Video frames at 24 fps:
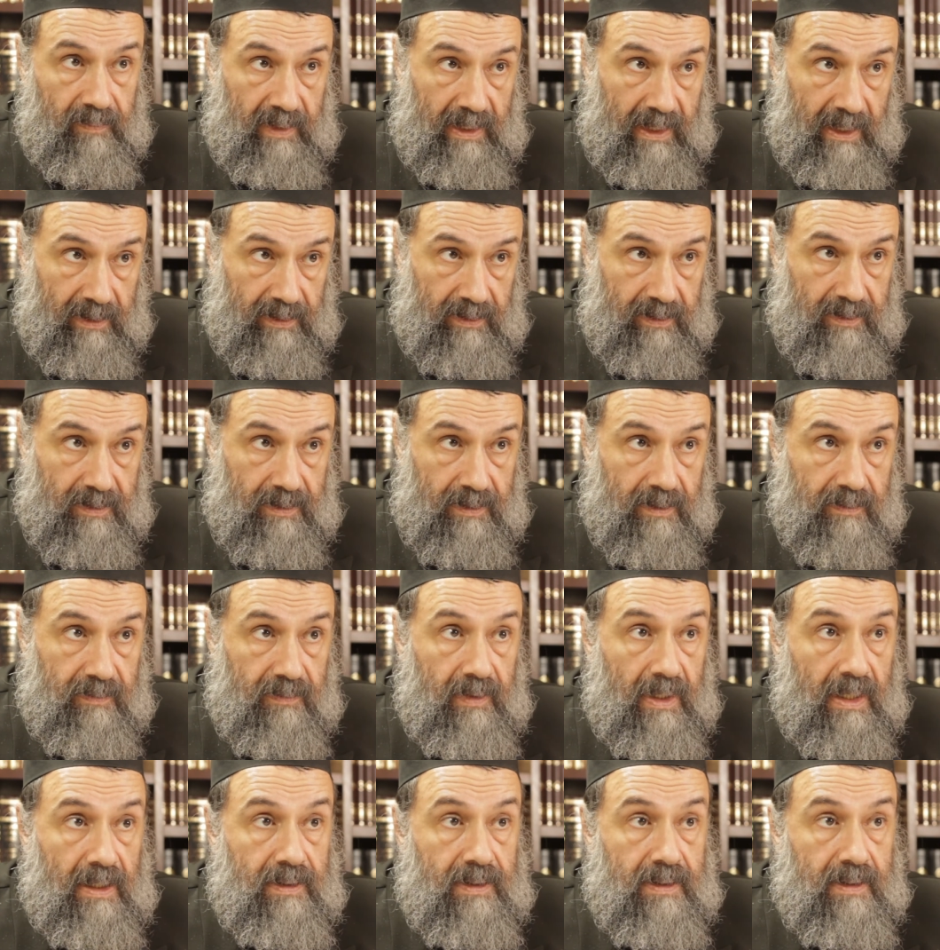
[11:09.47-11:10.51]
At this
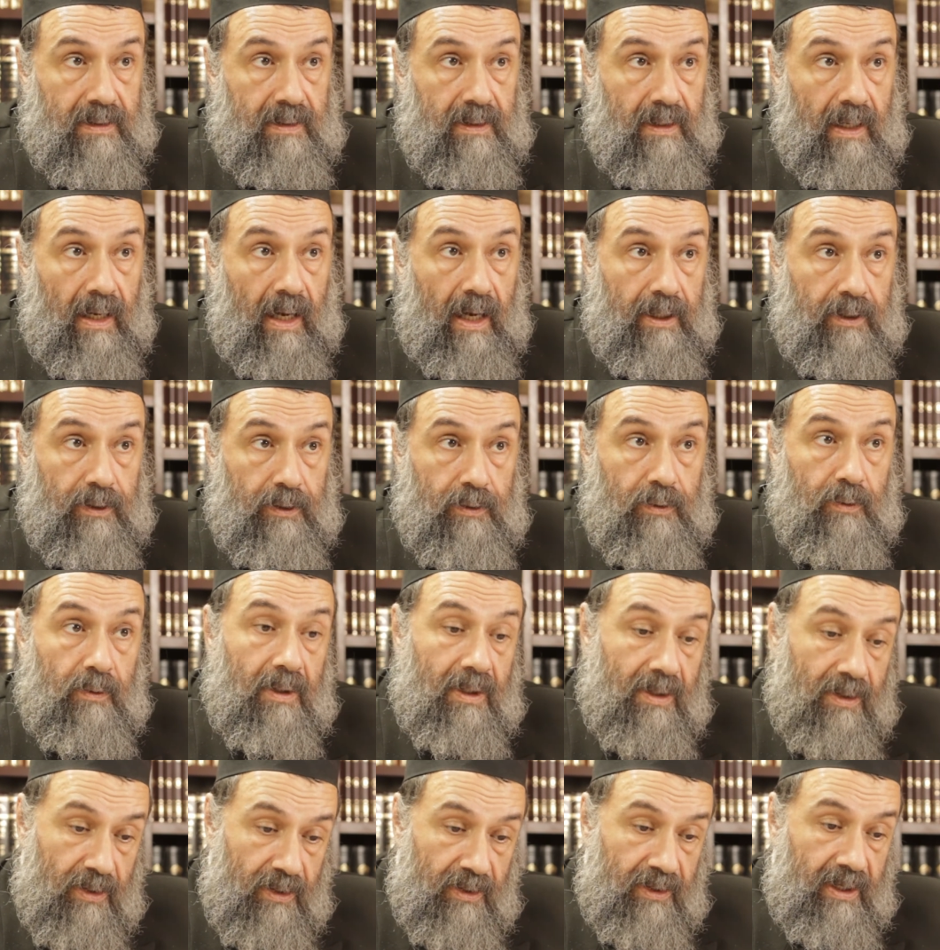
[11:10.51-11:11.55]
address, I
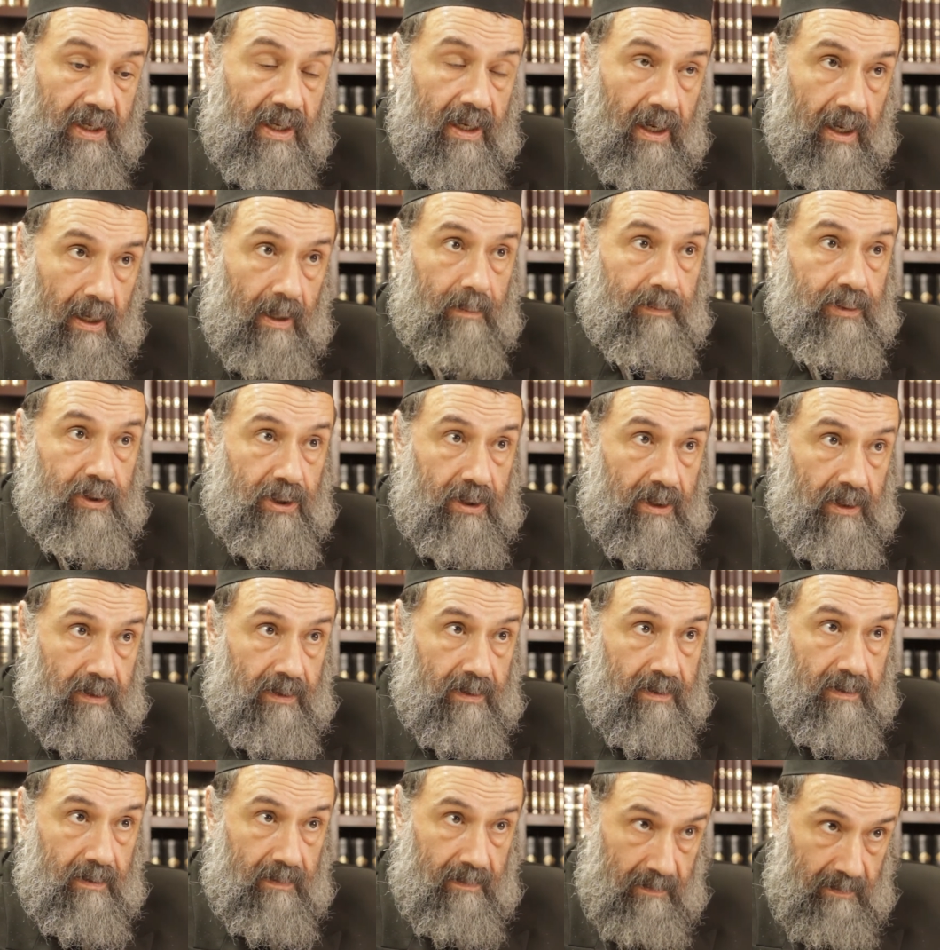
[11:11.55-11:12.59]
took the
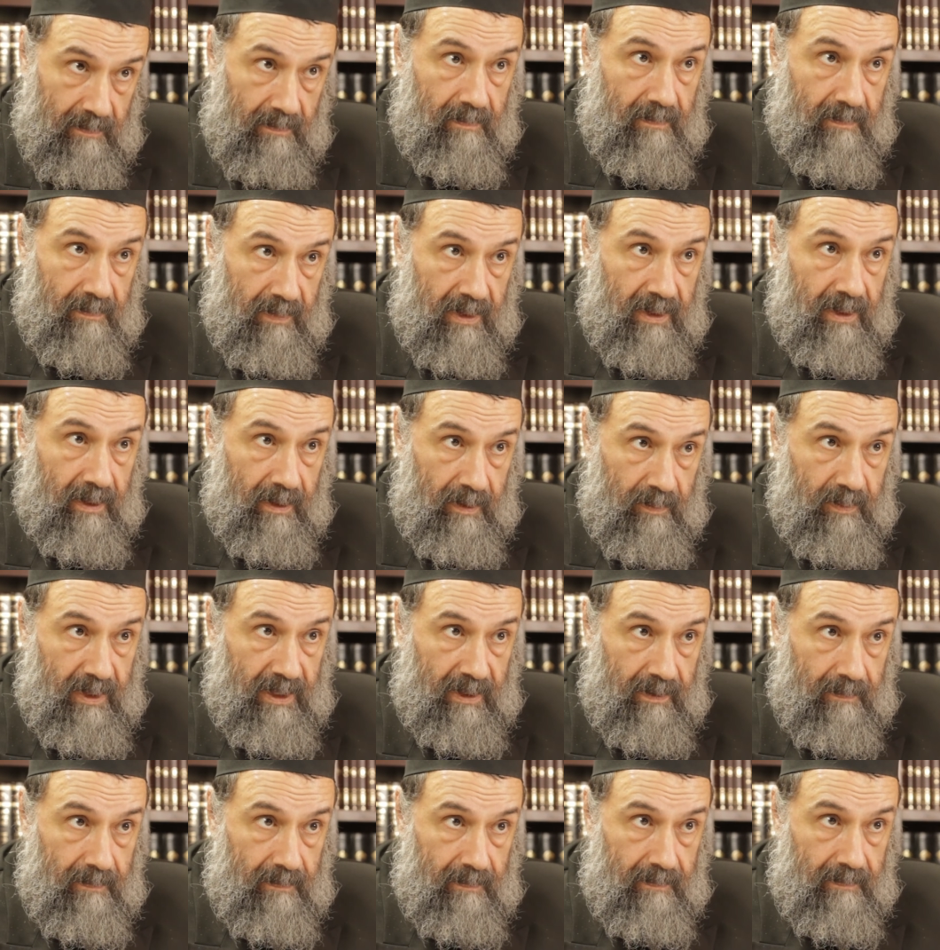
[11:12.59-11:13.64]
object, meaning
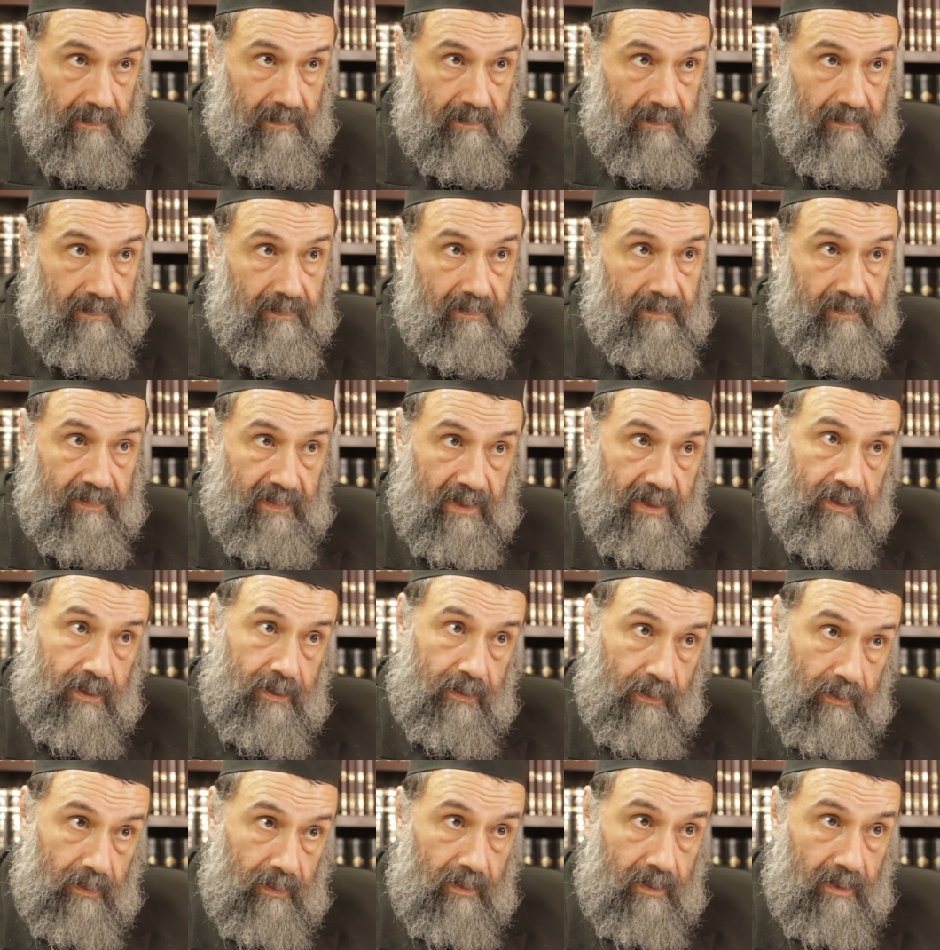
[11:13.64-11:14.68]
me,
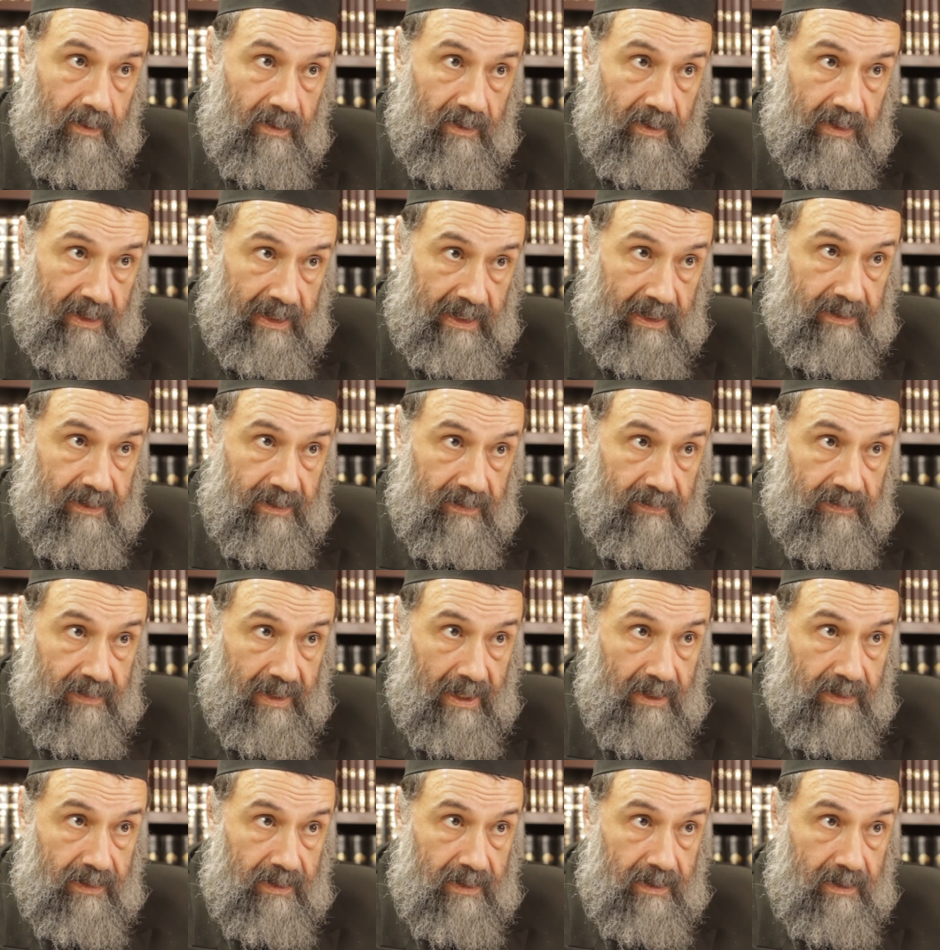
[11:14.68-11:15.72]
to that
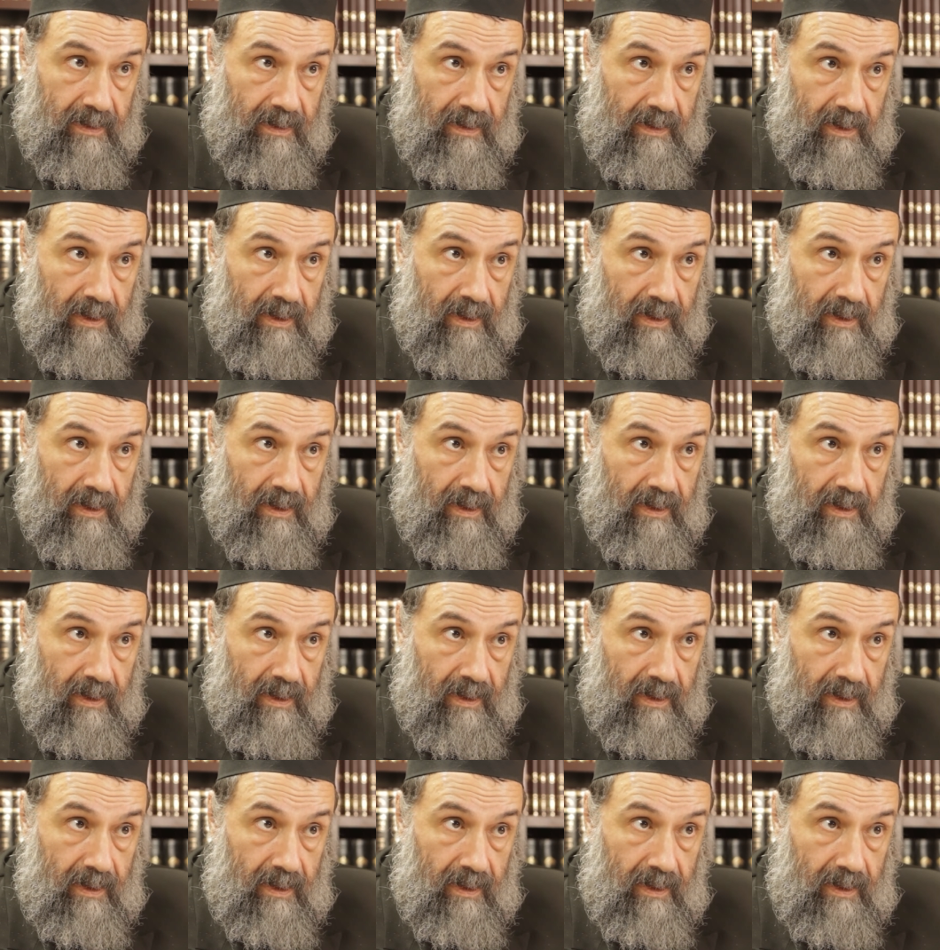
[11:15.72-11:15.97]
address.